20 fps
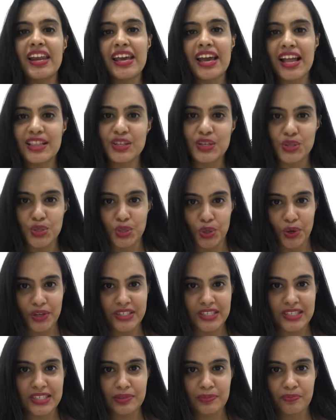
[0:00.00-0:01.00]
healthy
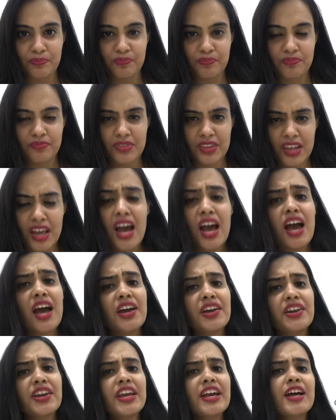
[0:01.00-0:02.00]
choice.
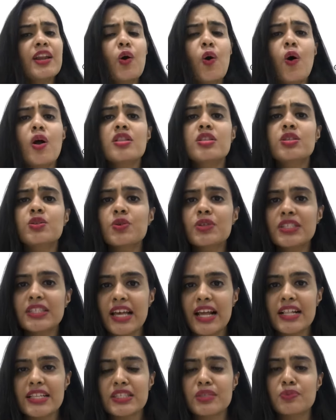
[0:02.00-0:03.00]
Real also
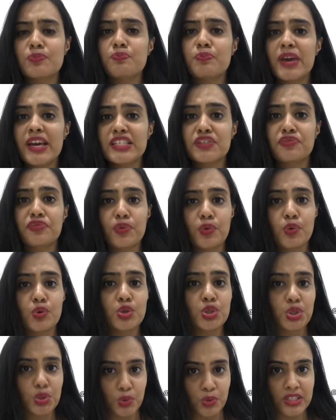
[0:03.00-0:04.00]
sells mixed fruit
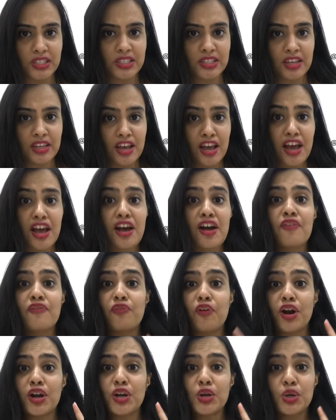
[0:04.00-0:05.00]
juice
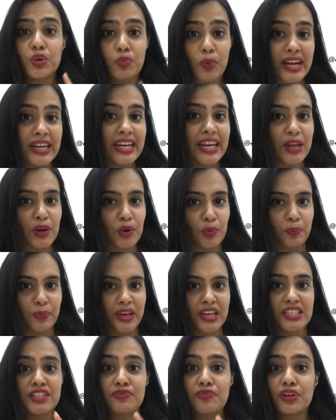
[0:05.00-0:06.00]
for 20
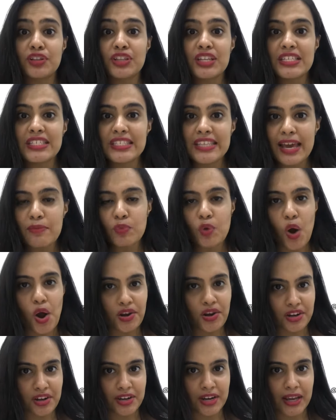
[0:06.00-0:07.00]
rupees for the same
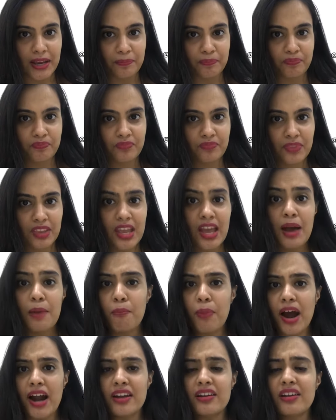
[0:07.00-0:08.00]
quantity,
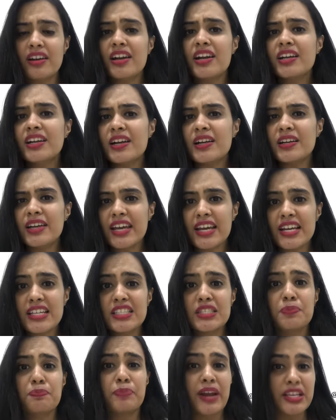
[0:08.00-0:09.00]
but it contains
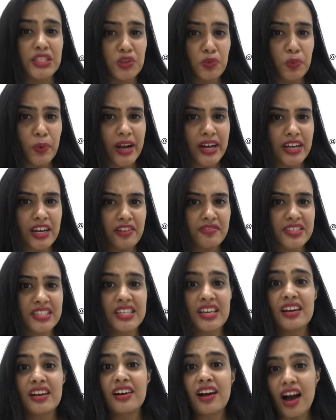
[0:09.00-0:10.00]
preservatives,
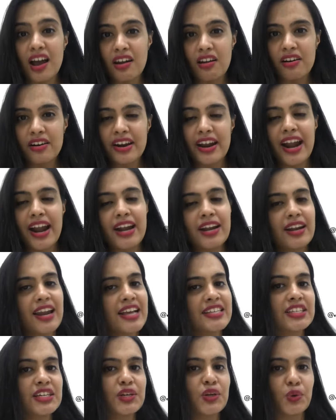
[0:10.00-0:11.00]
color and
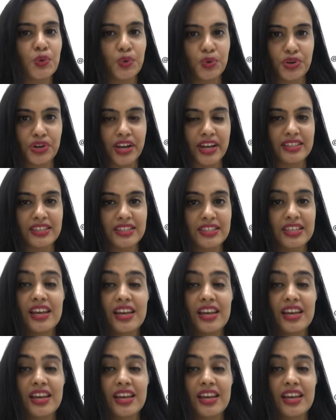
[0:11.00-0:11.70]
lesser nutrients,